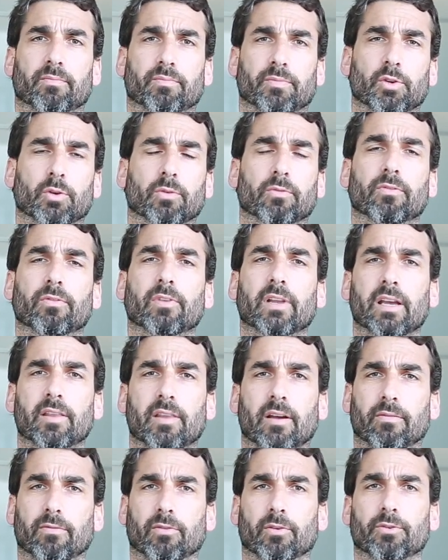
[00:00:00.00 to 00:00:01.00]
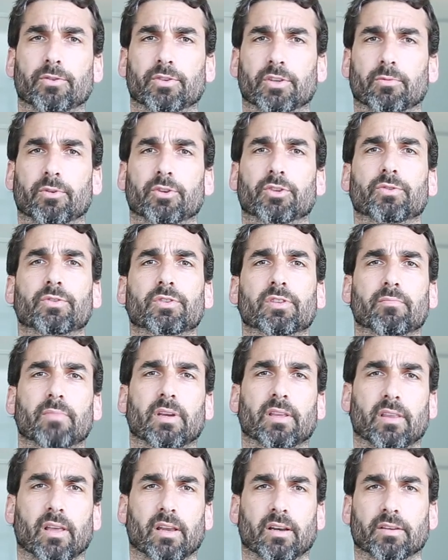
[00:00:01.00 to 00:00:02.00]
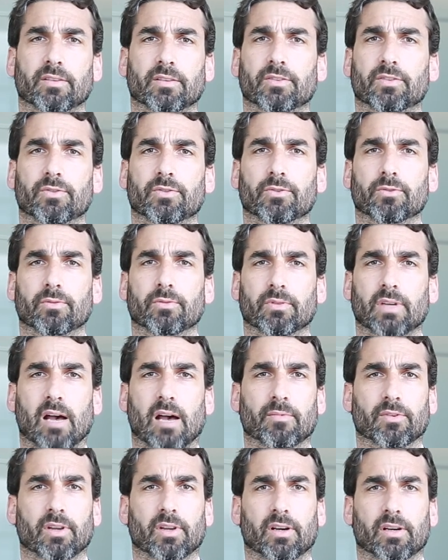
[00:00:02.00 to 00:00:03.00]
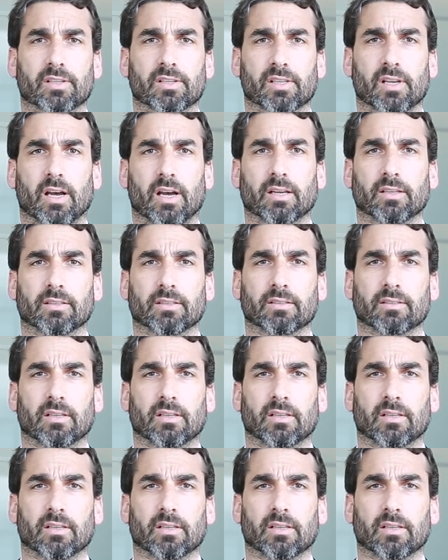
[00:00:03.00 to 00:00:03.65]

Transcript: you'll flare that flue to reduce the methane into carbon dioxide.